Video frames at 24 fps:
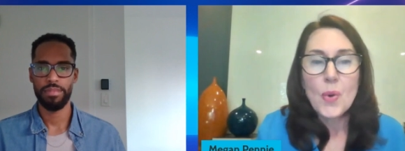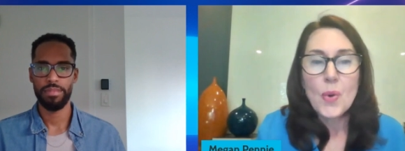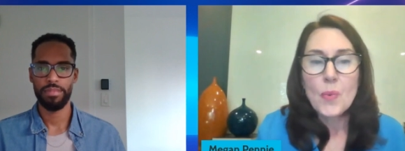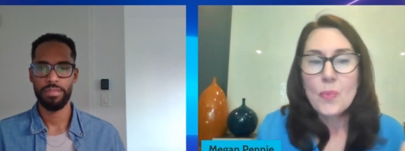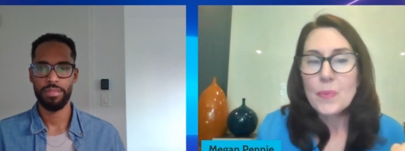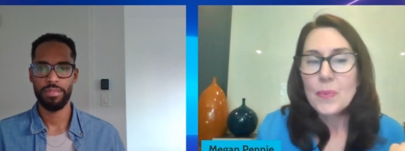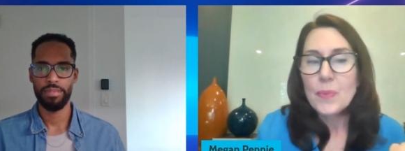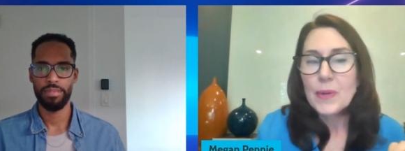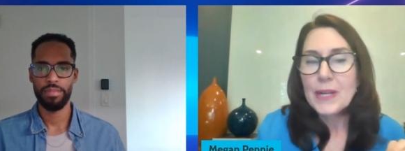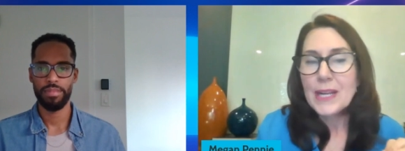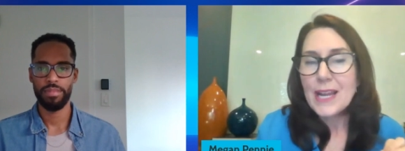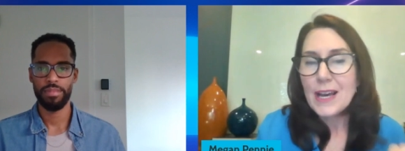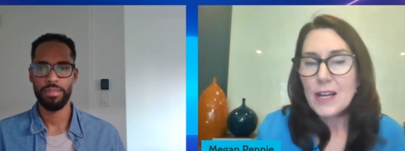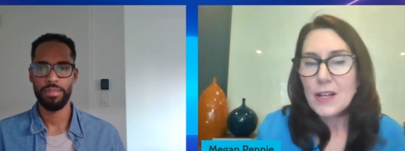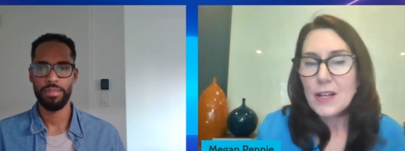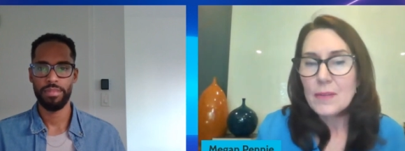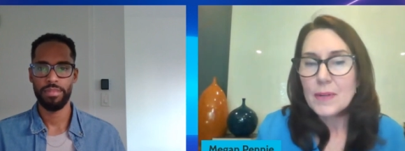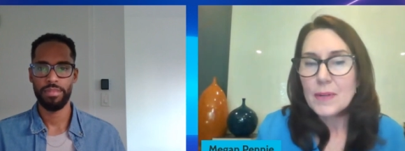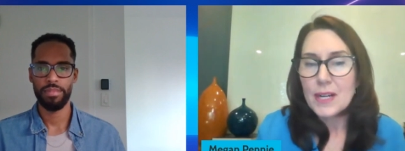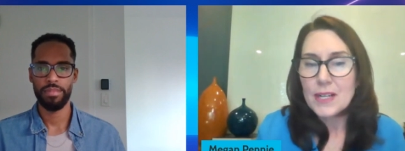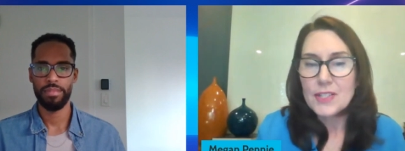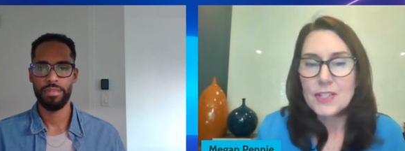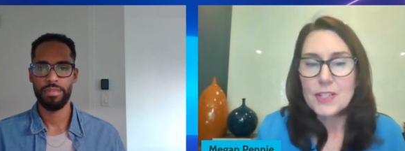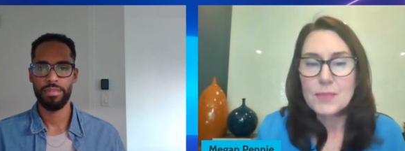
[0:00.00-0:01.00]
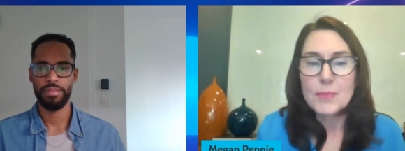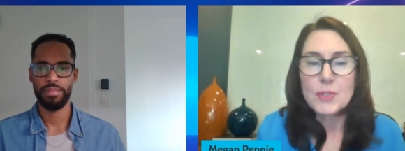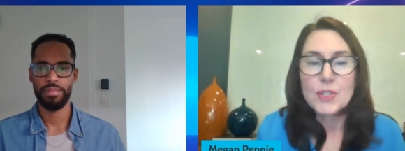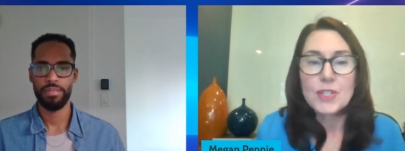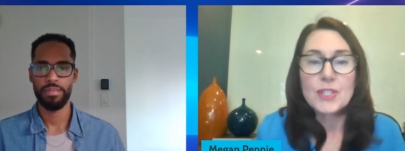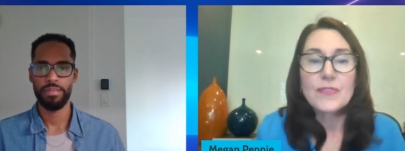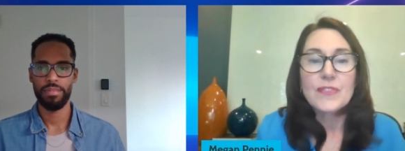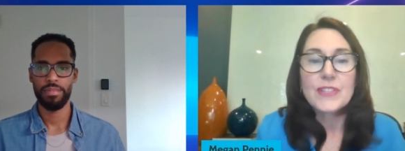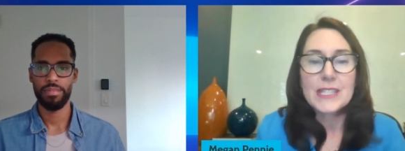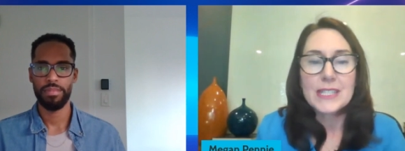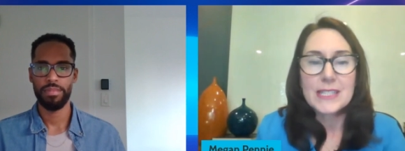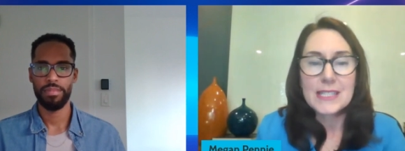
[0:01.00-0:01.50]
Speaker 1: We want to help
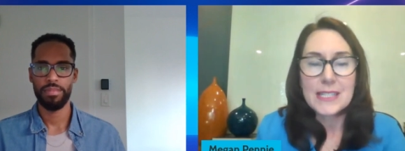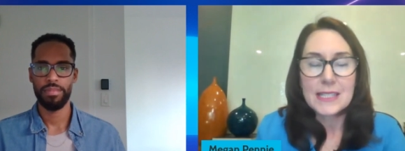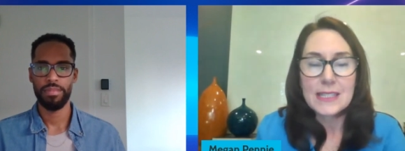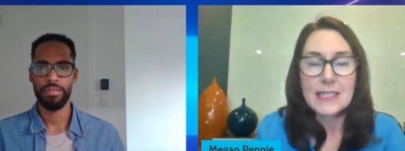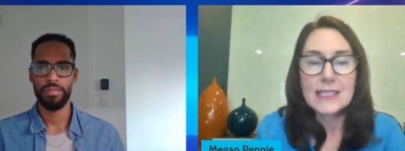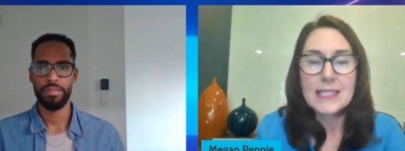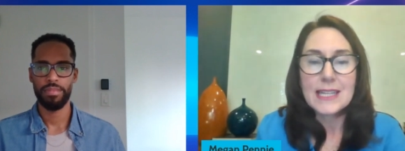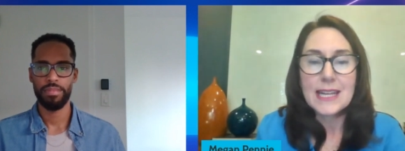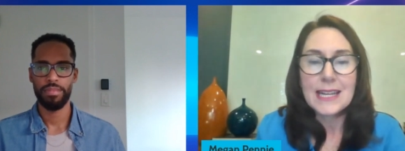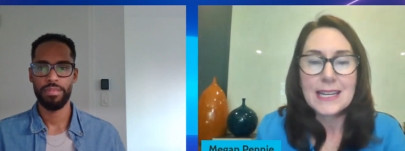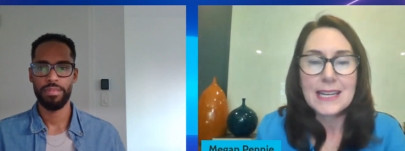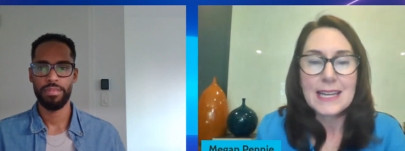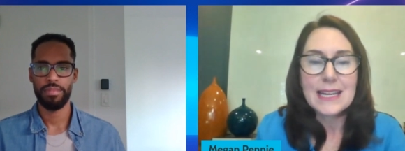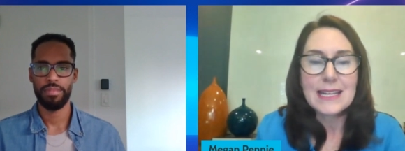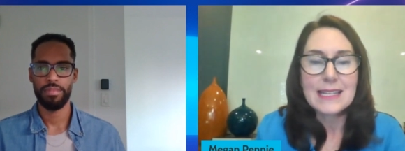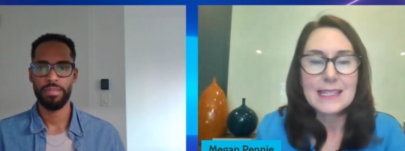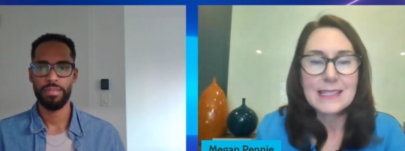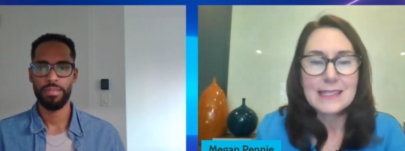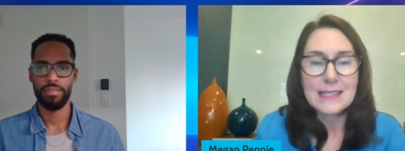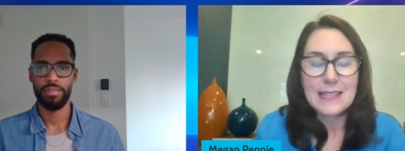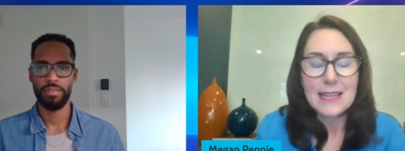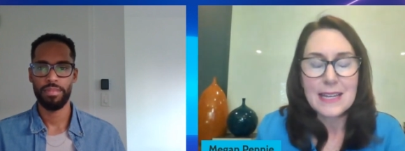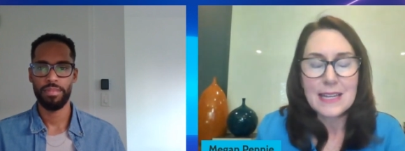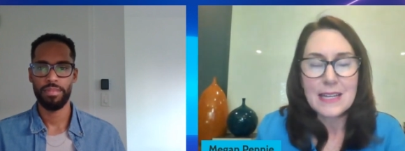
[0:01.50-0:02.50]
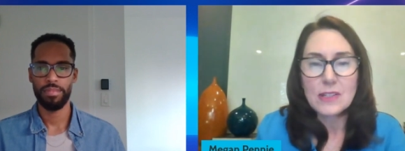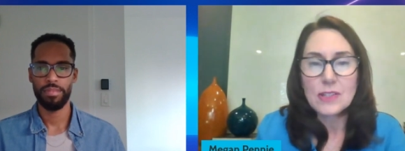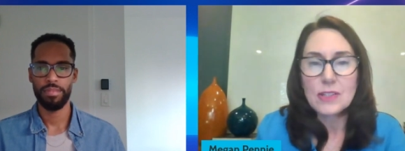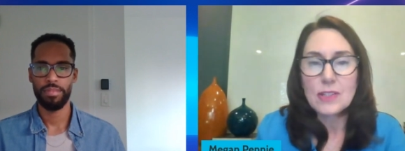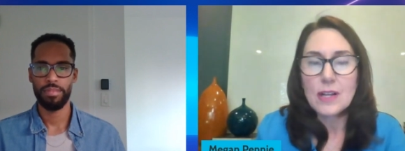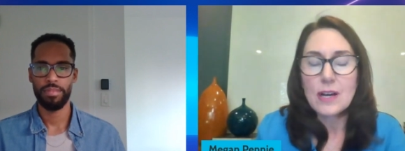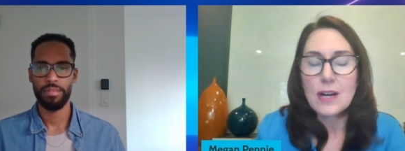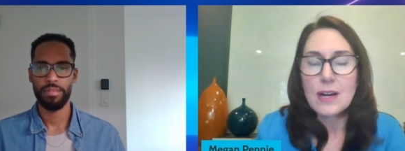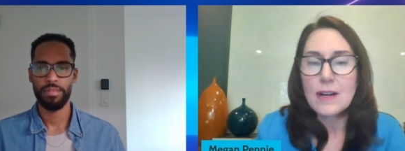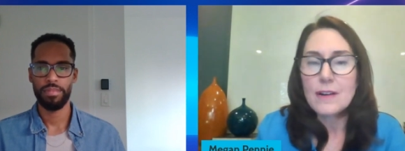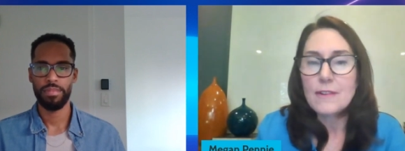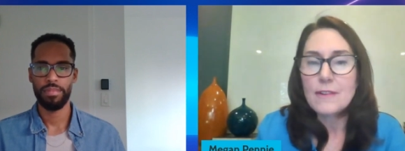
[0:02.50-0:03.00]
customers facilitate a
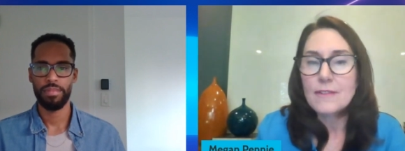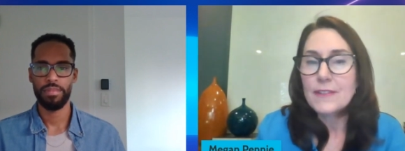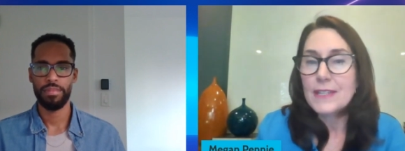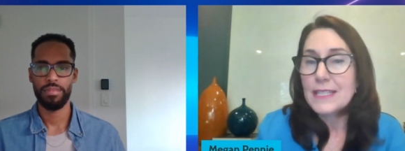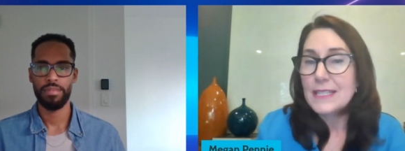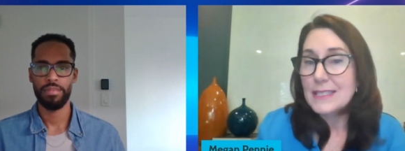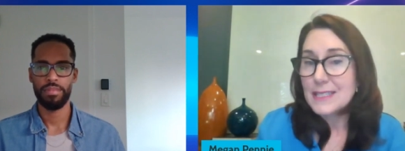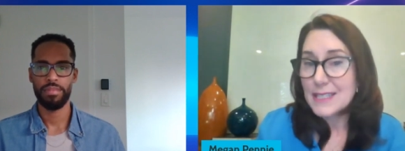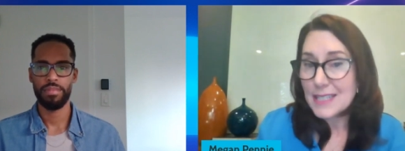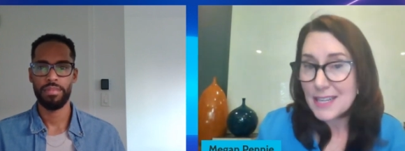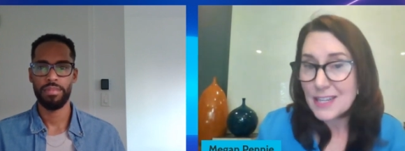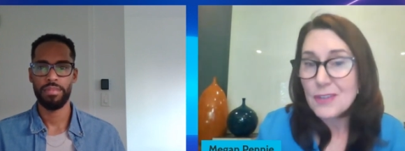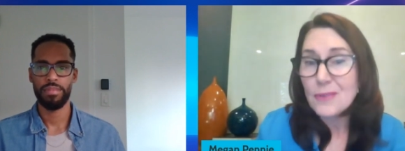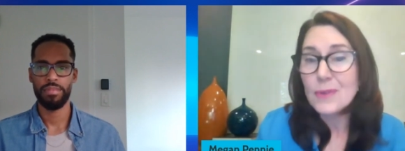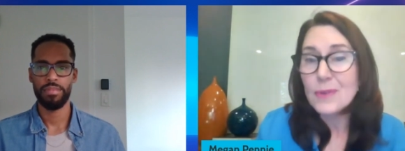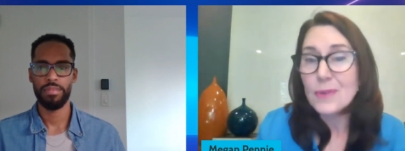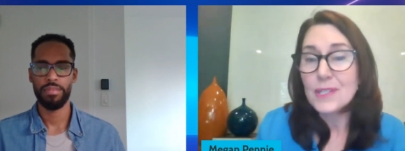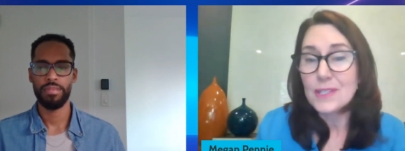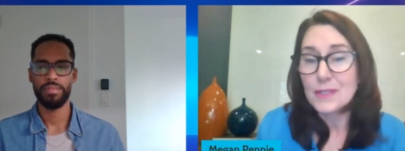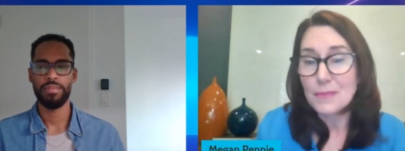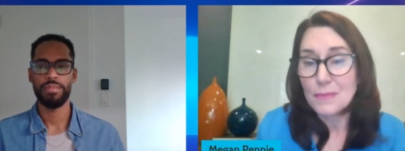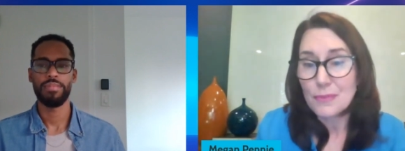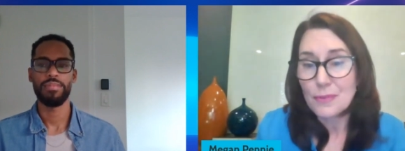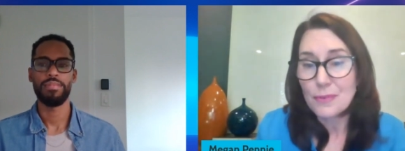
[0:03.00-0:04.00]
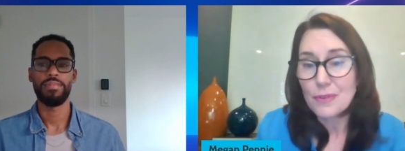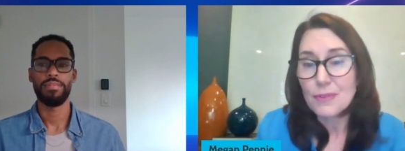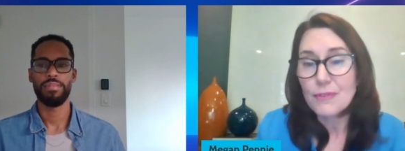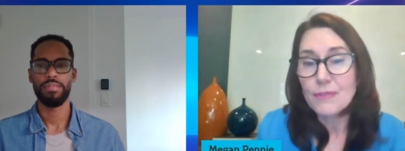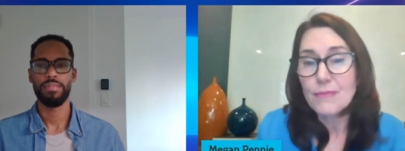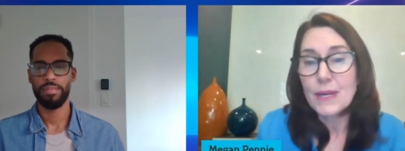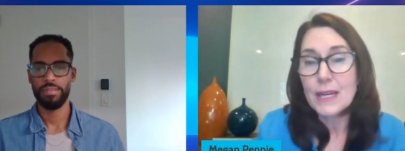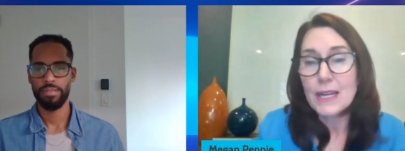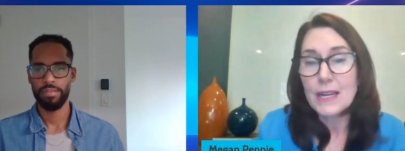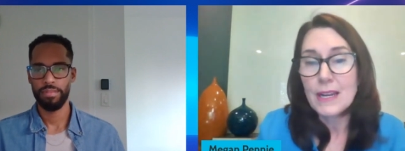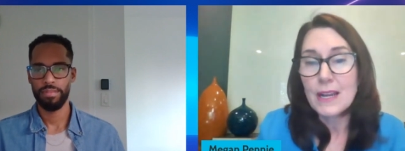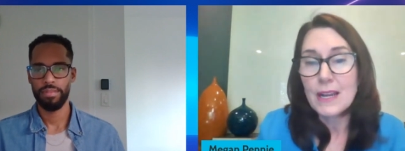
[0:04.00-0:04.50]
cycle of continuous
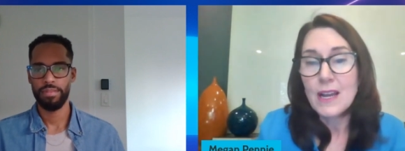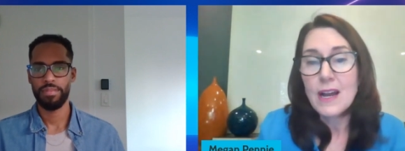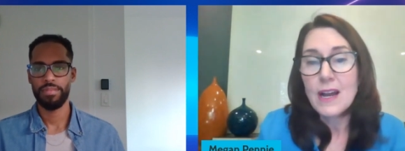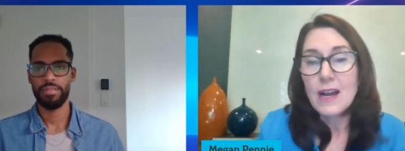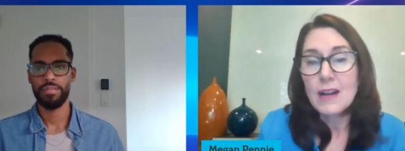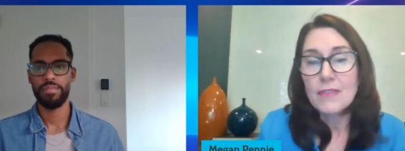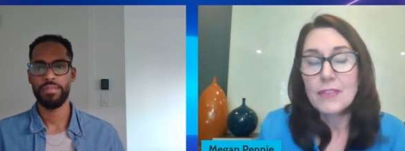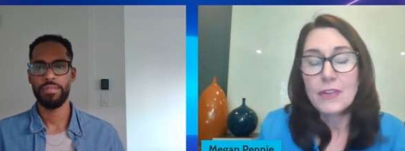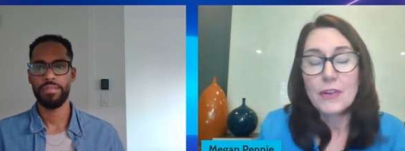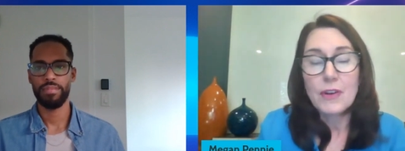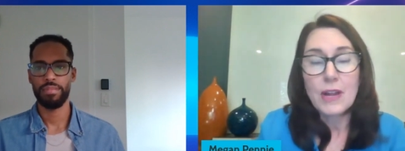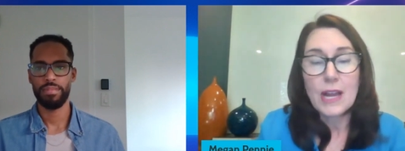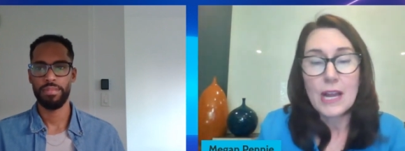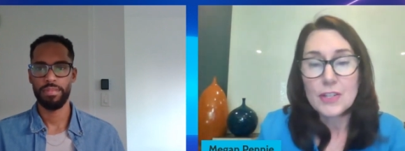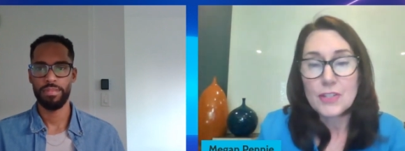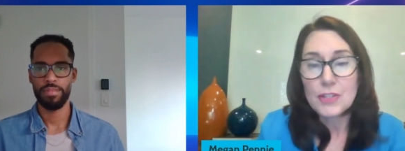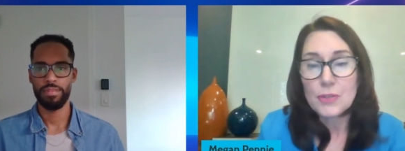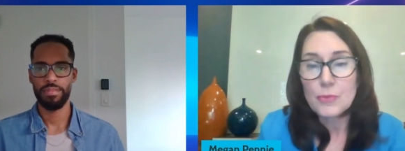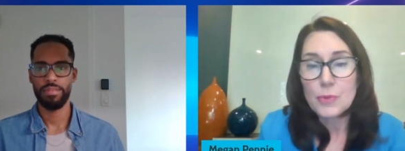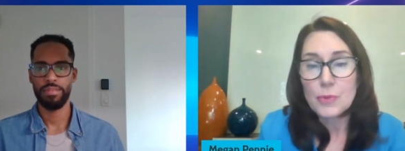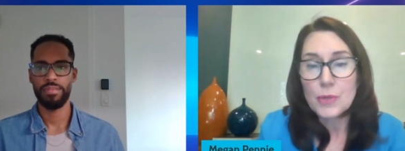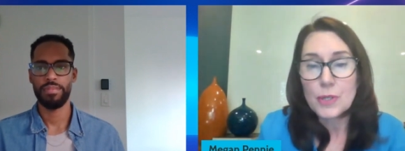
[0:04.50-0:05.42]
improvement of their Azure